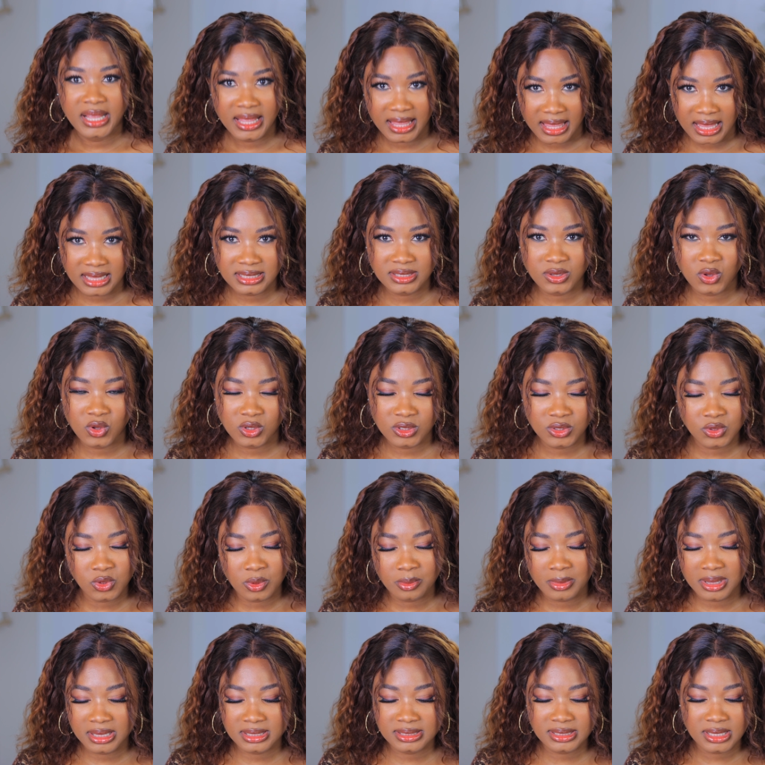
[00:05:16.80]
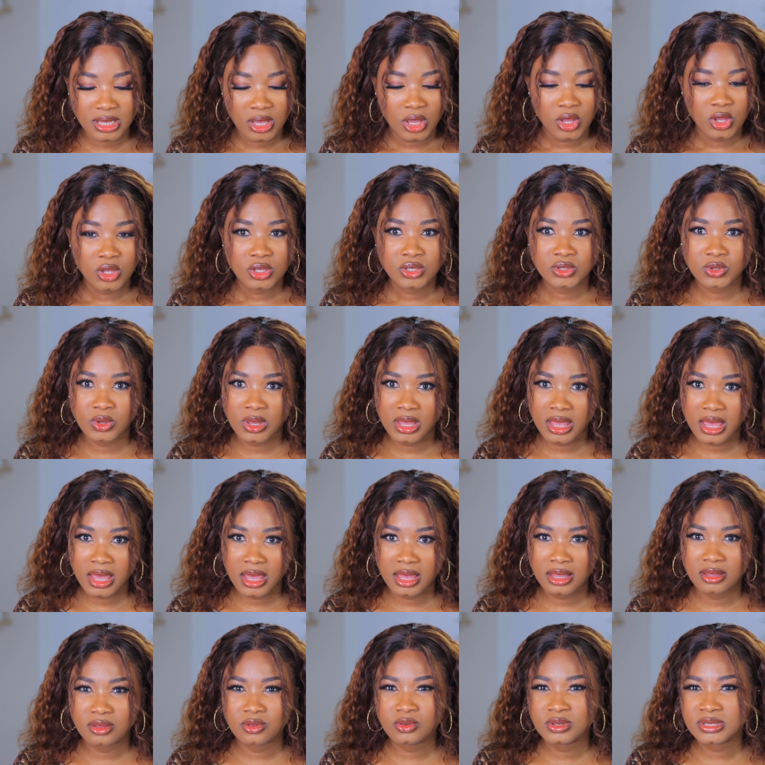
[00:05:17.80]
get customers. So
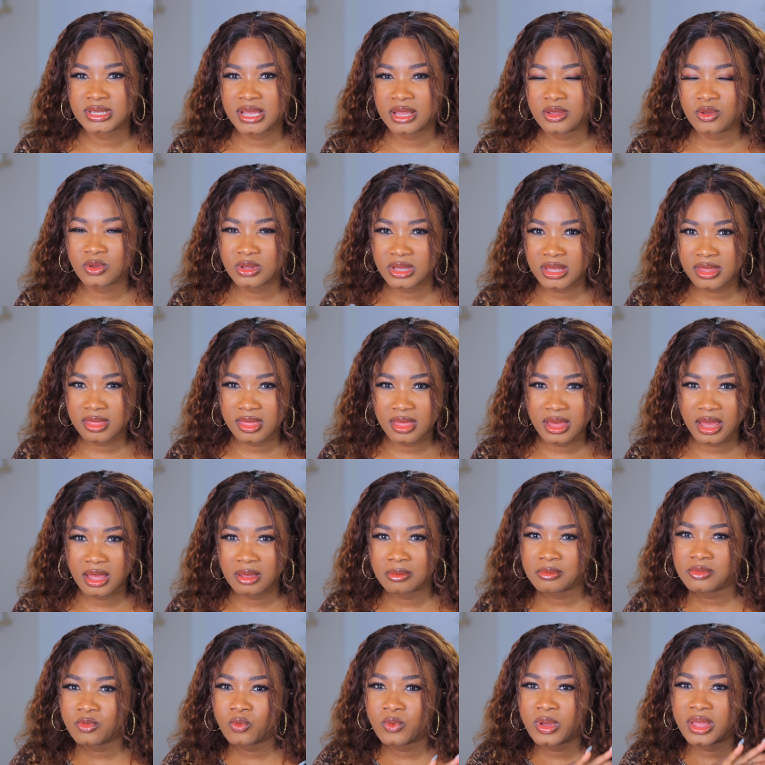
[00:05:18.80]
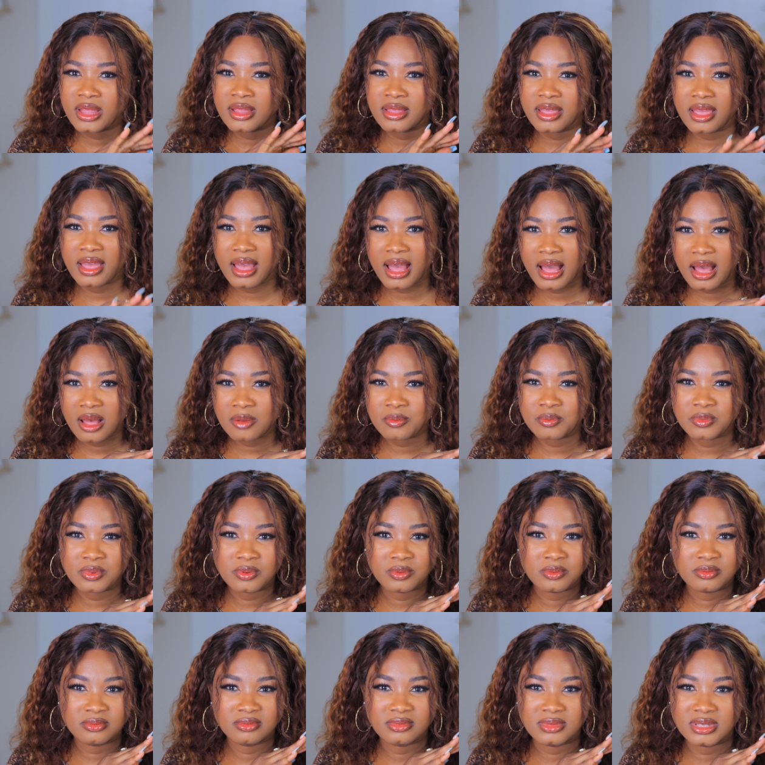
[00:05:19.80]
yeah, those are the only time when the app
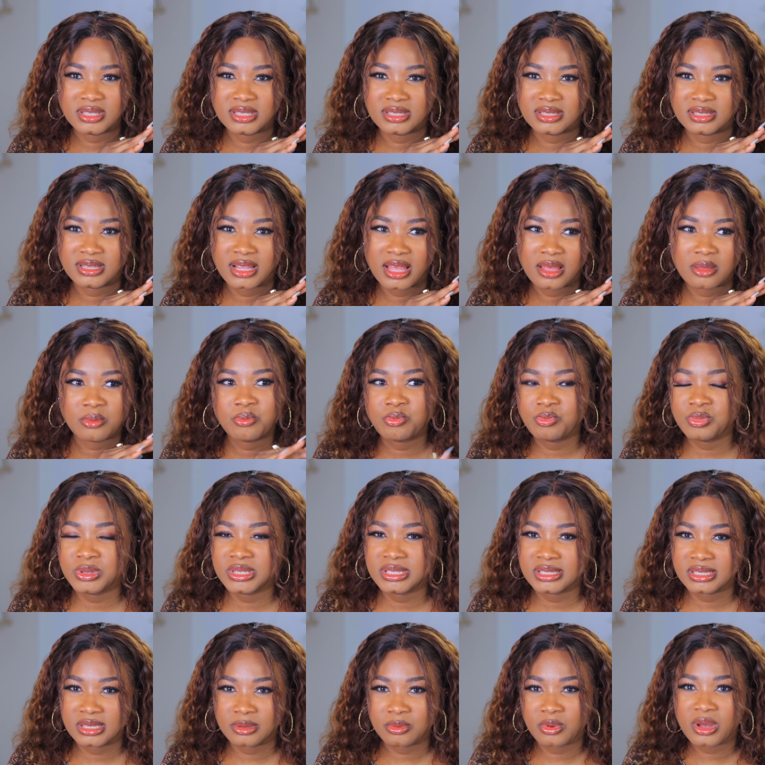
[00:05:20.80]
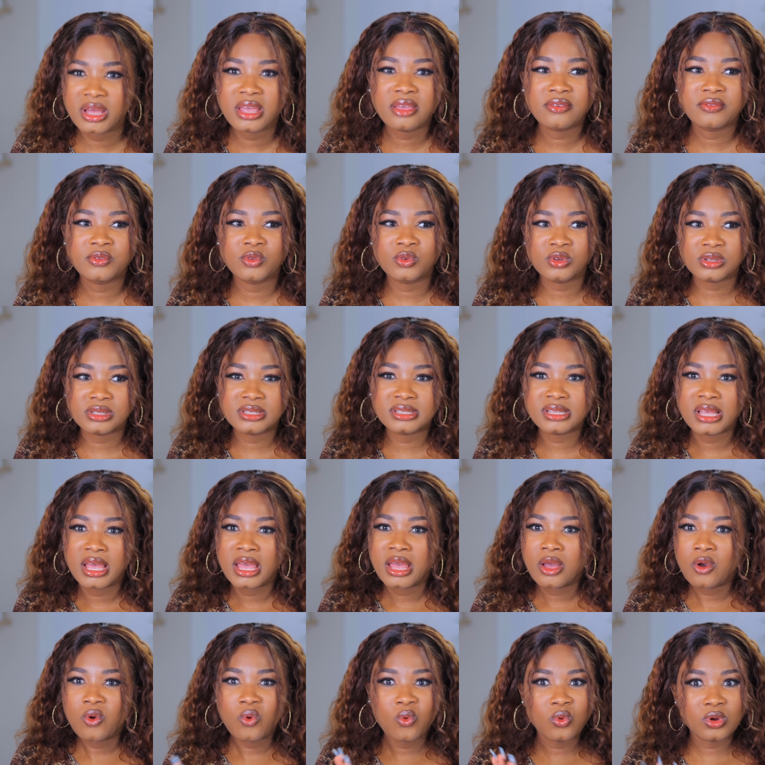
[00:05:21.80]
is like busy. But if not,
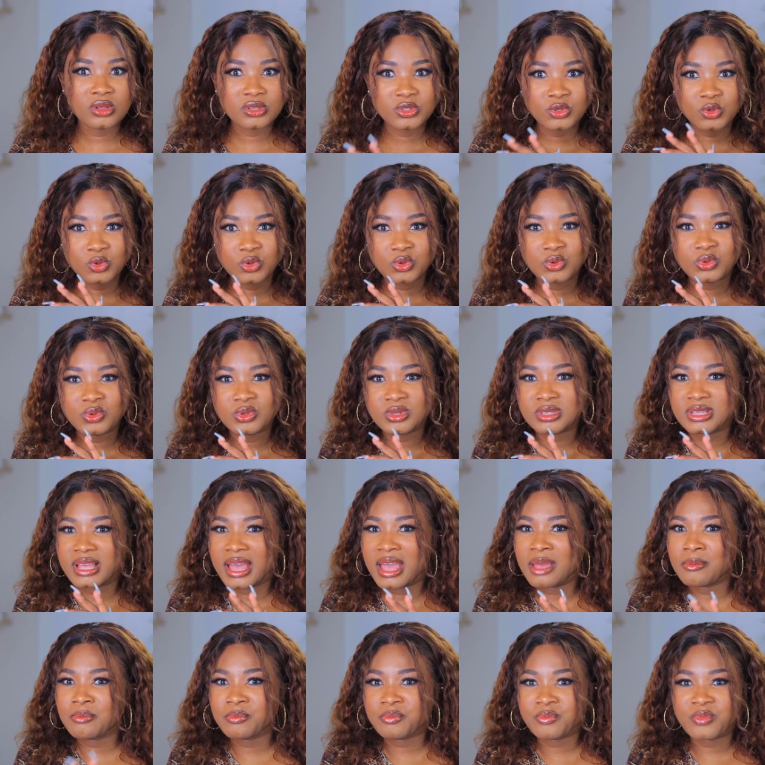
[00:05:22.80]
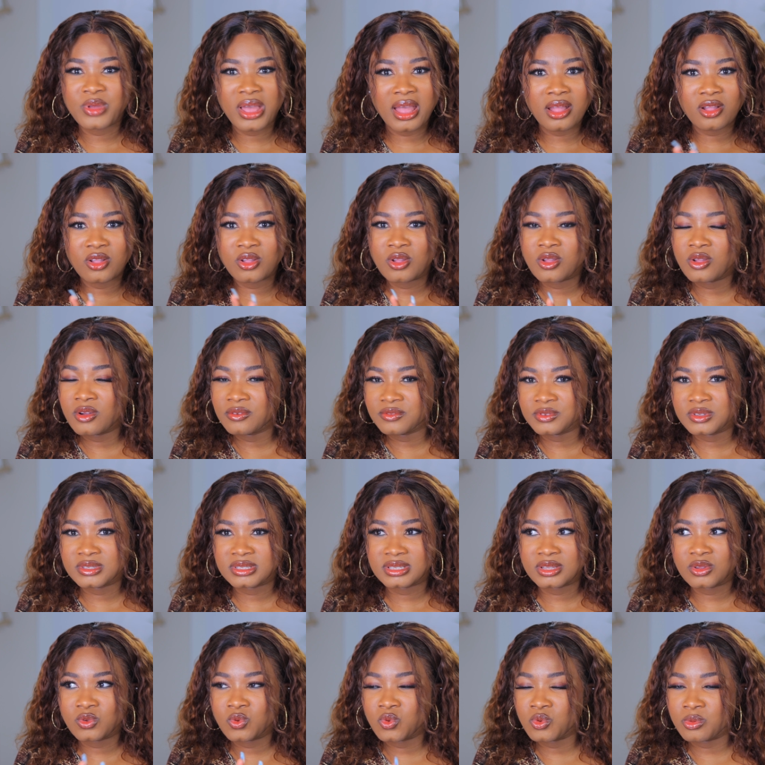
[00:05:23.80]
once you use, I, I love
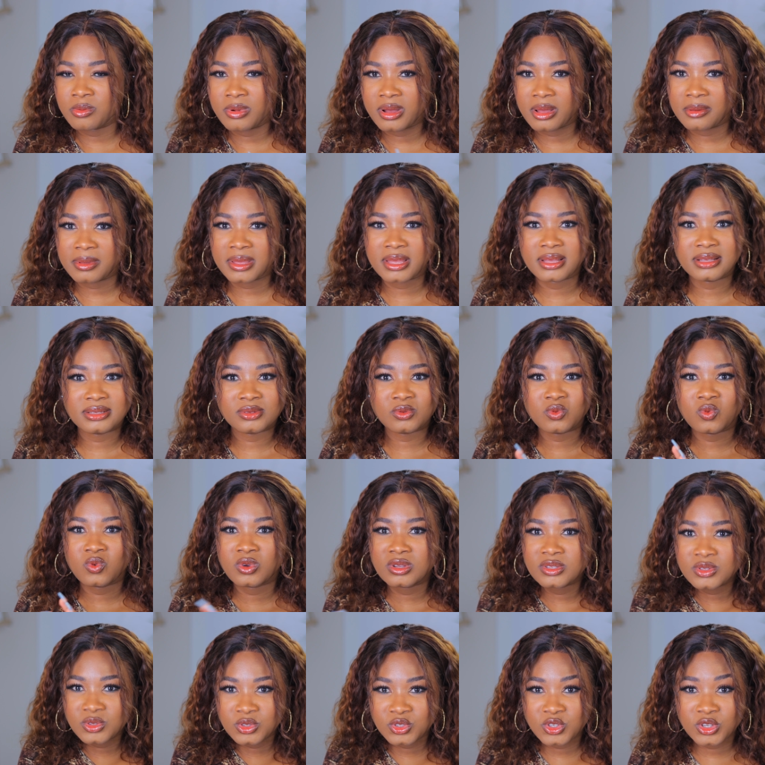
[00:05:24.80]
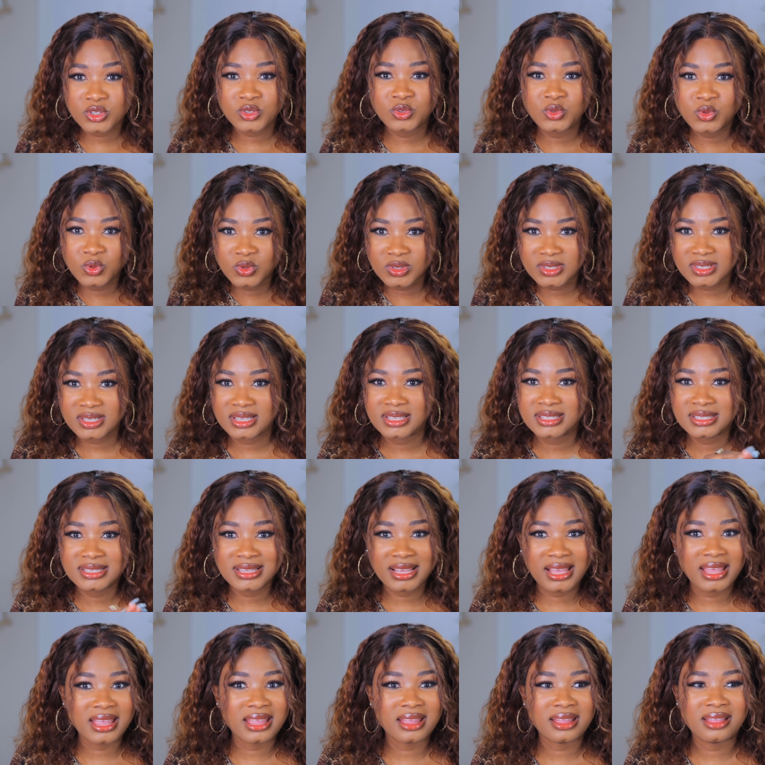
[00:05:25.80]
using Uber because once you just use it
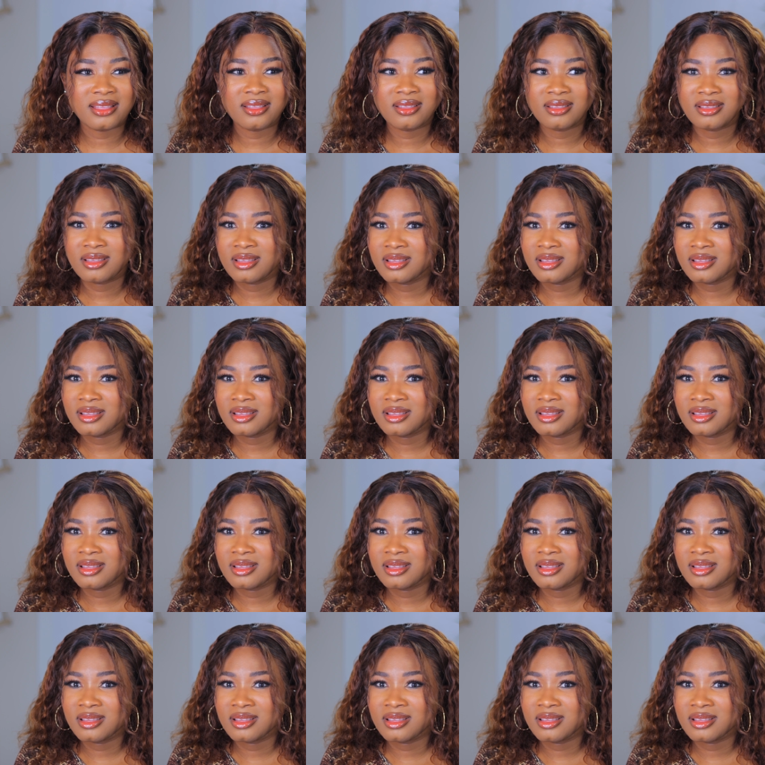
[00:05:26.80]
in